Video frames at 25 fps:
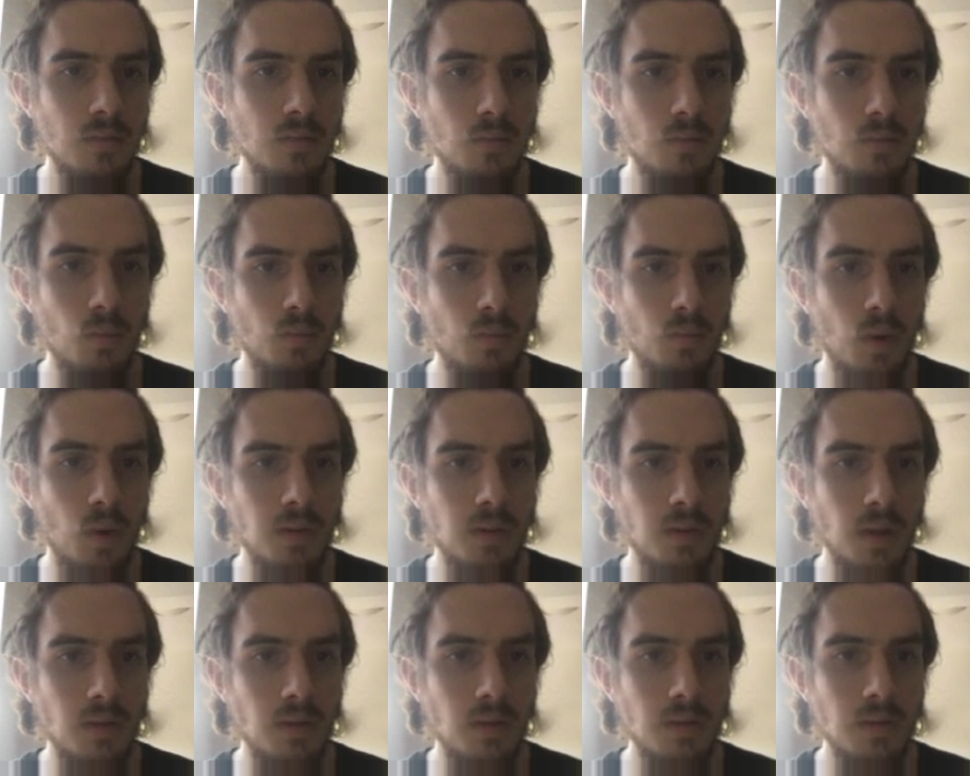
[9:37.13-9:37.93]

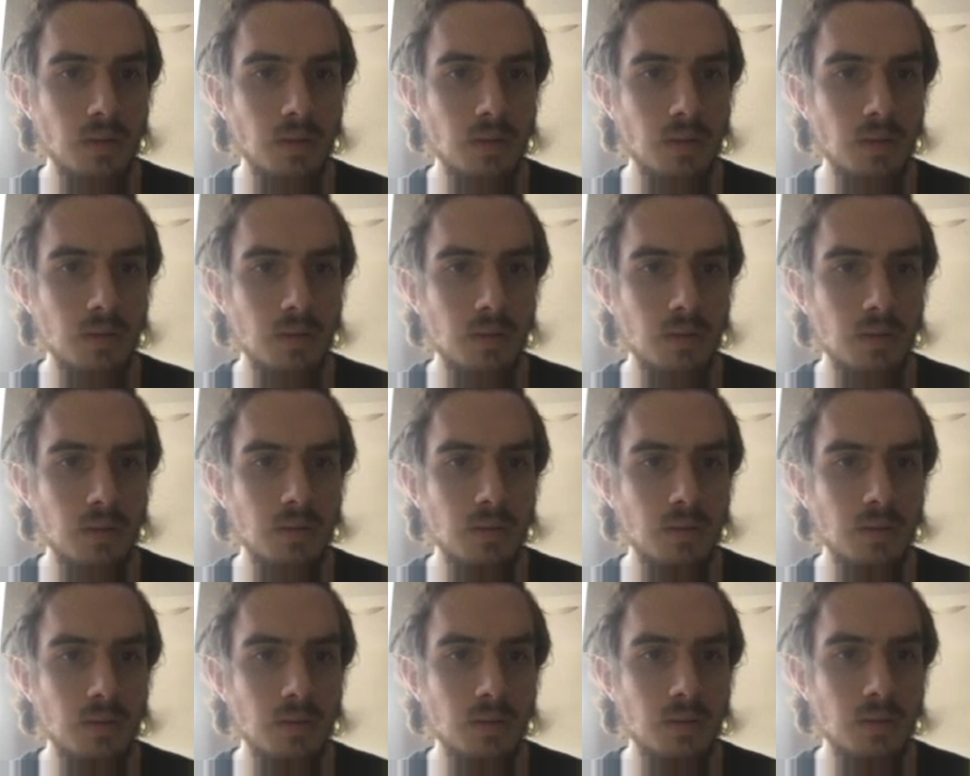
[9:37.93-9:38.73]
1,
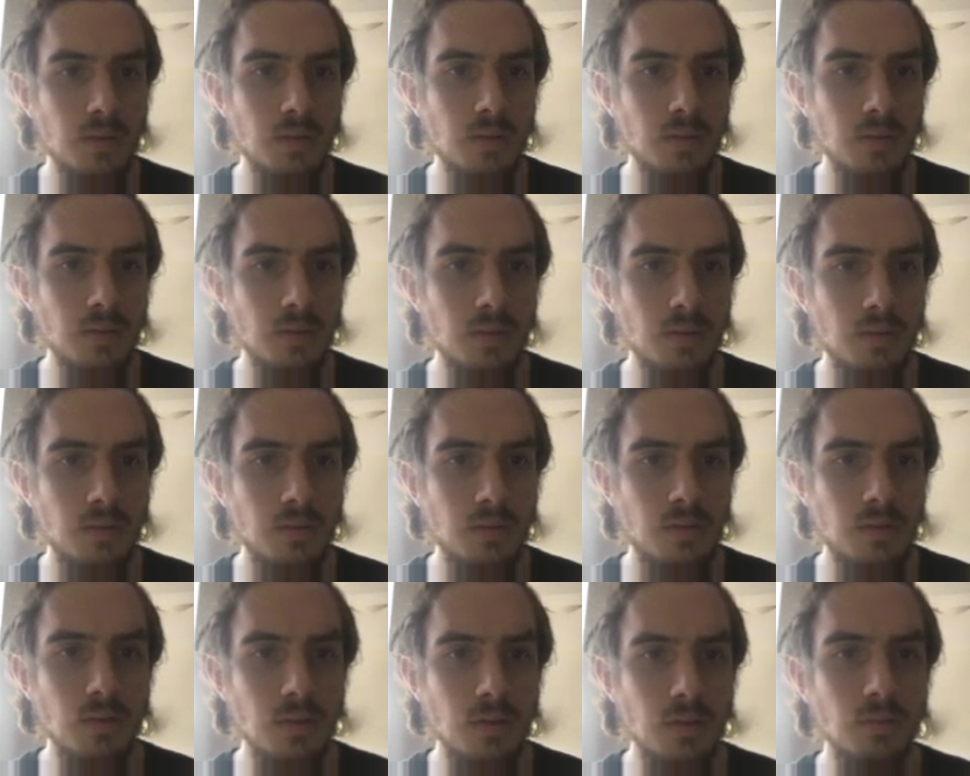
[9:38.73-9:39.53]

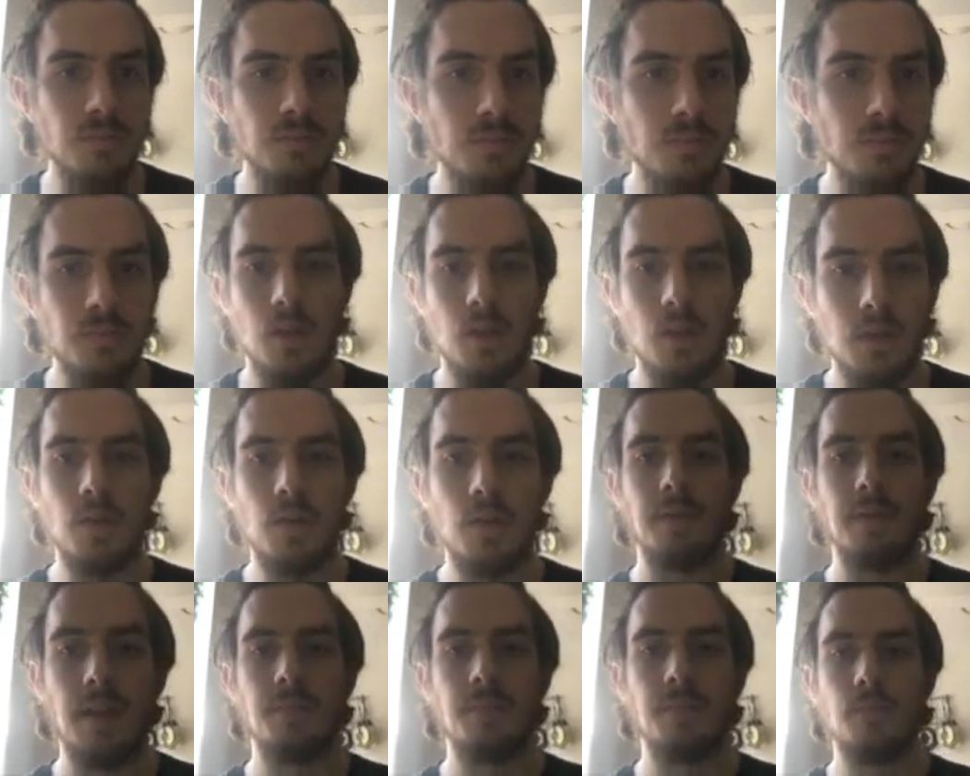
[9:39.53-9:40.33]
2.
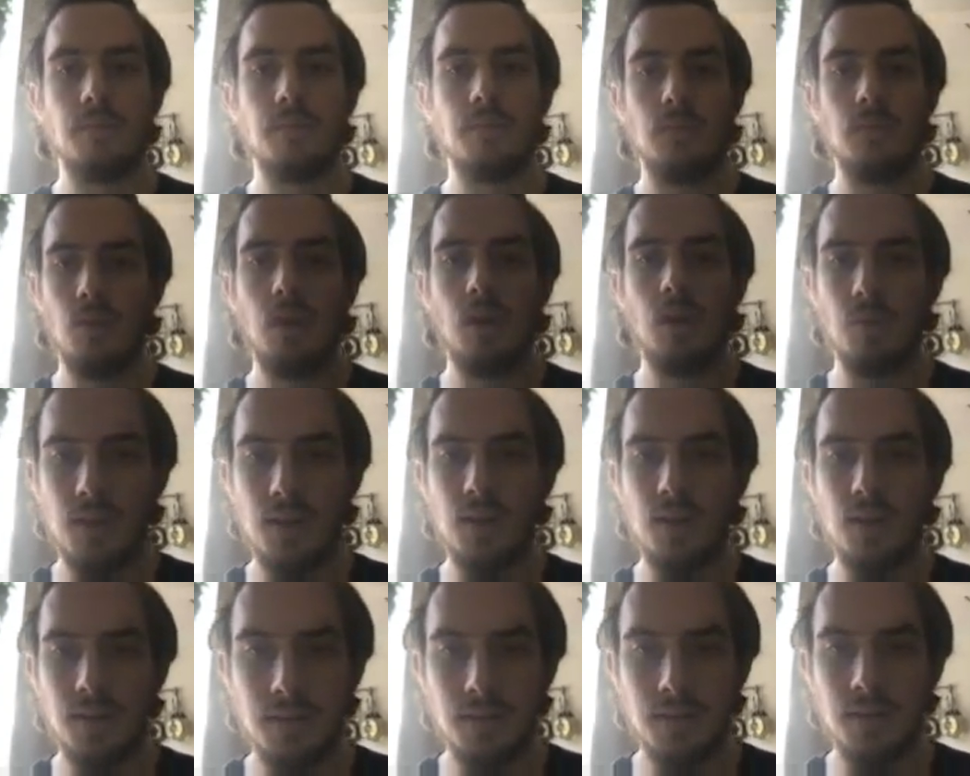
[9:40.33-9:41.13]
Okay. Oh, what did
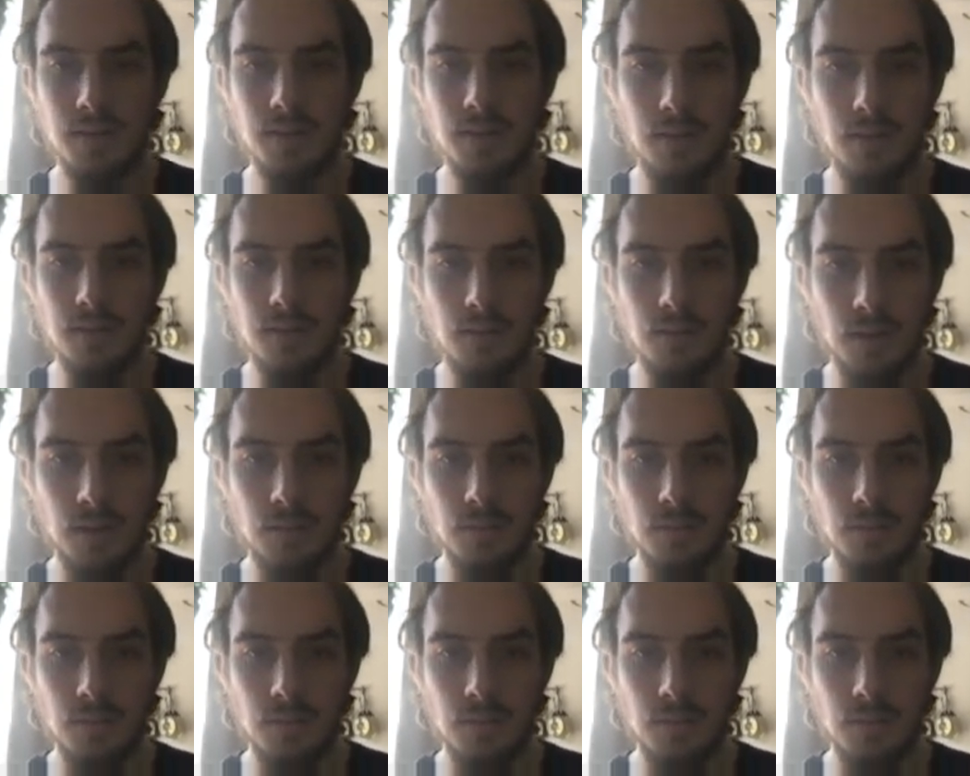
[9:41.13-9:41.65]
I just do?